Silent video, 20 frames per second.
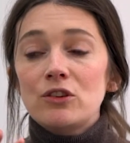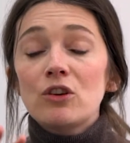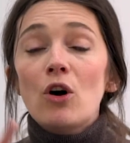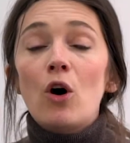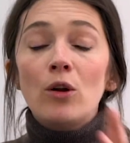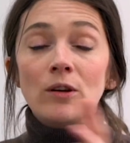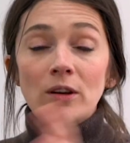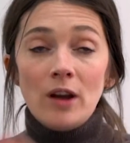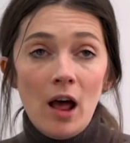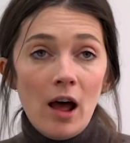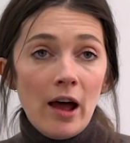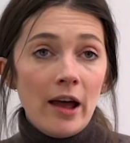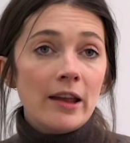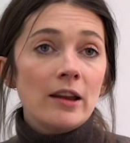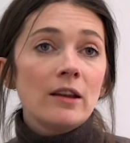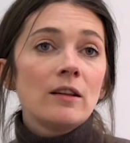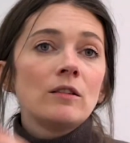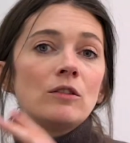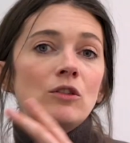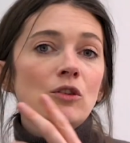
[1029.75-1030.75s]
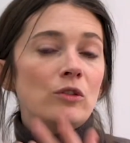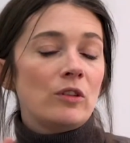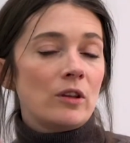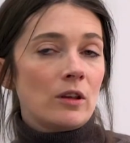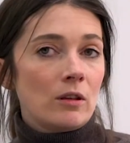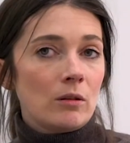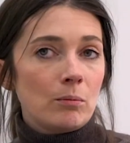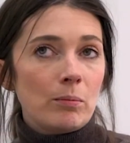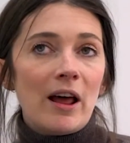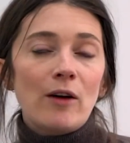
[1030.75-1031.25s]
to online and
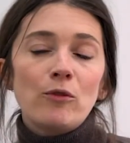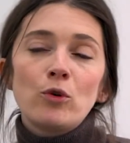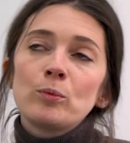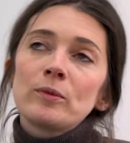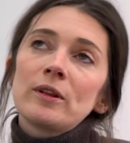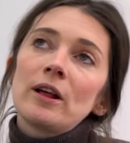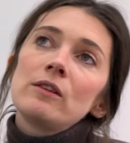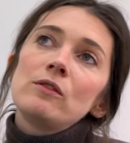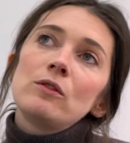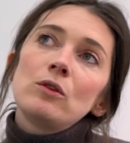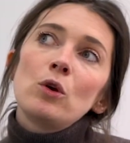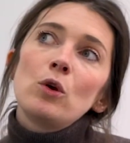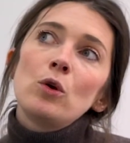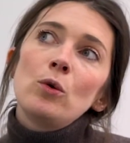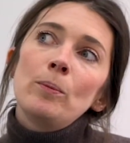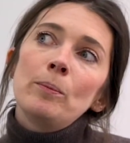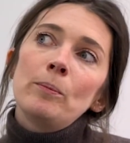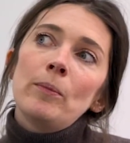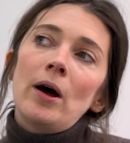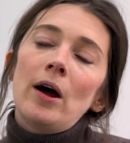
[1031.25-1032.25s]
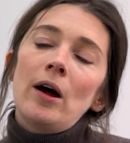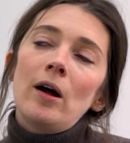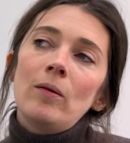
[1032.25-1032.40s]
using platforms like Zoom